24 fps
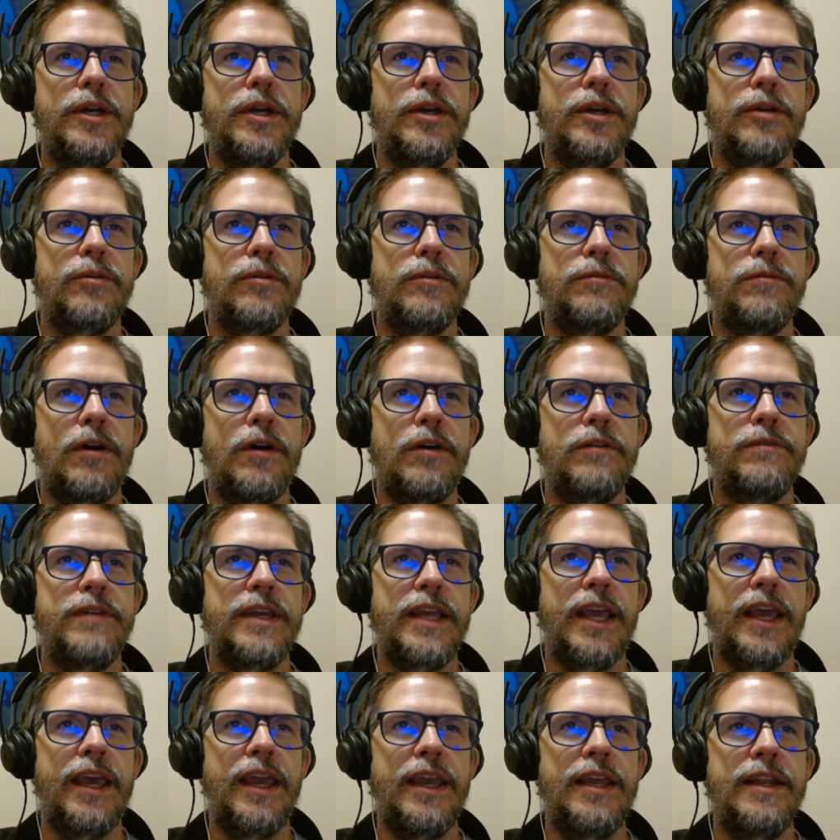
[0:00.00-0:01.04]
revolving
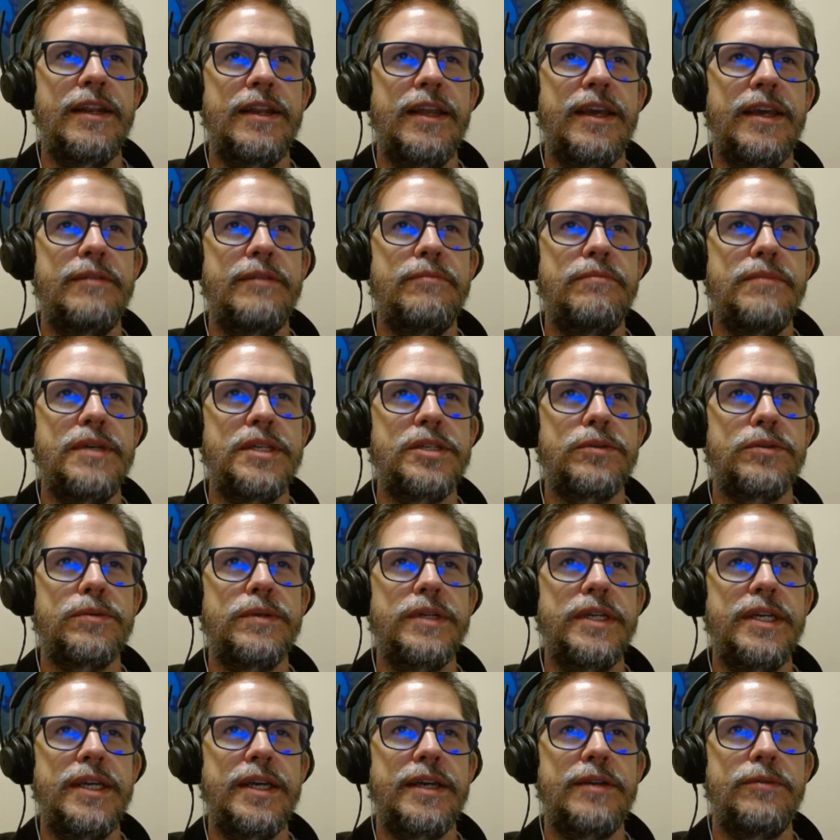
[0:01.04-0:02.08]
hate and
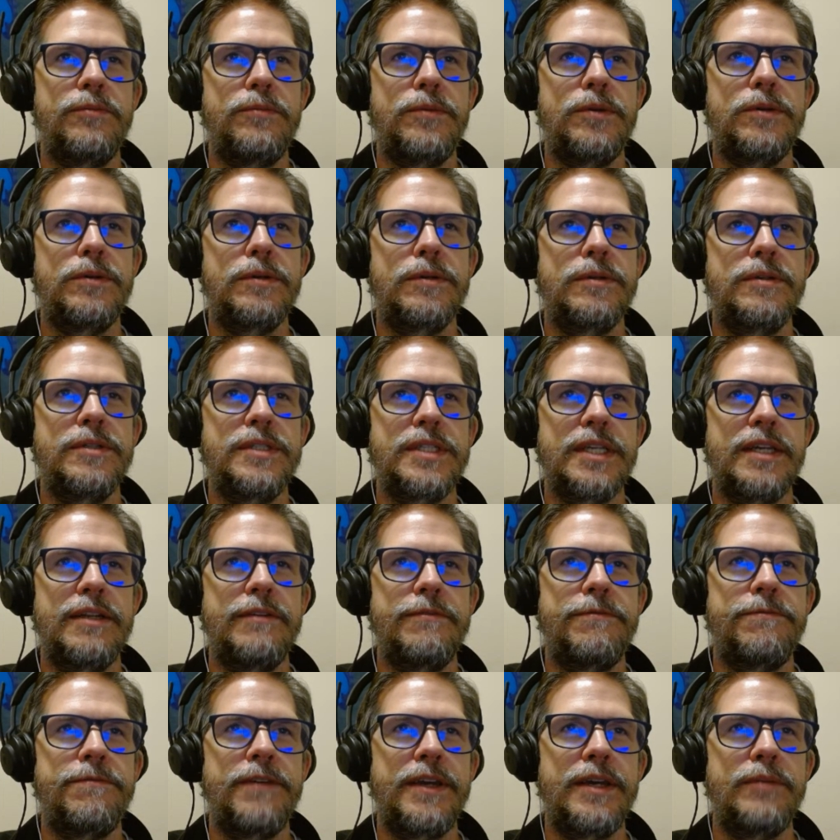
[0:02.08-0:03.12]
misery and wars and
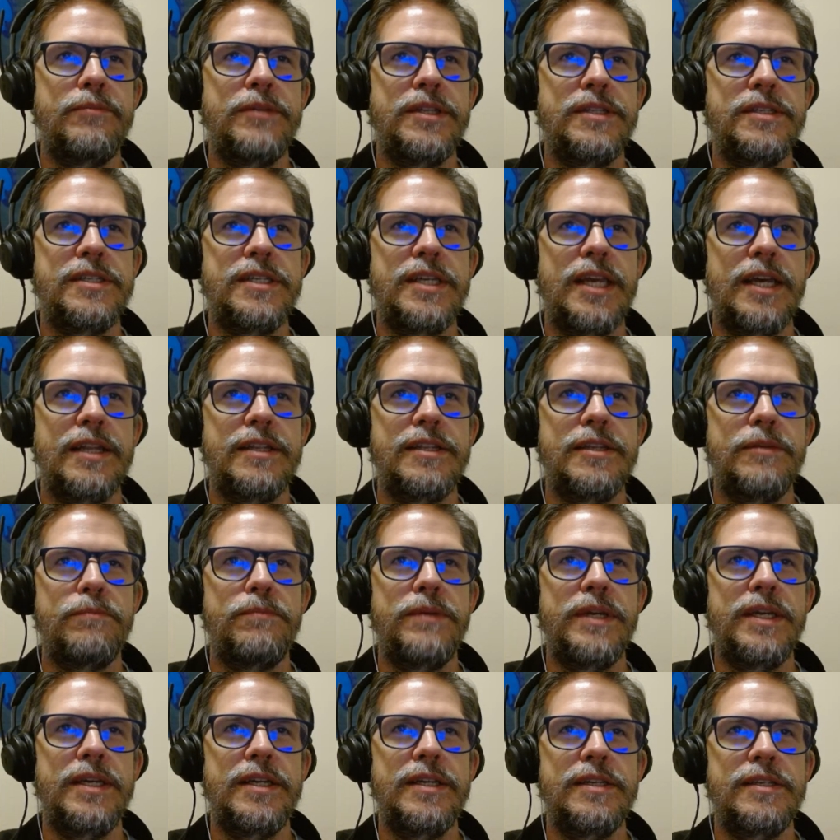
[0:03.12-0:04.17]
famines yet to be.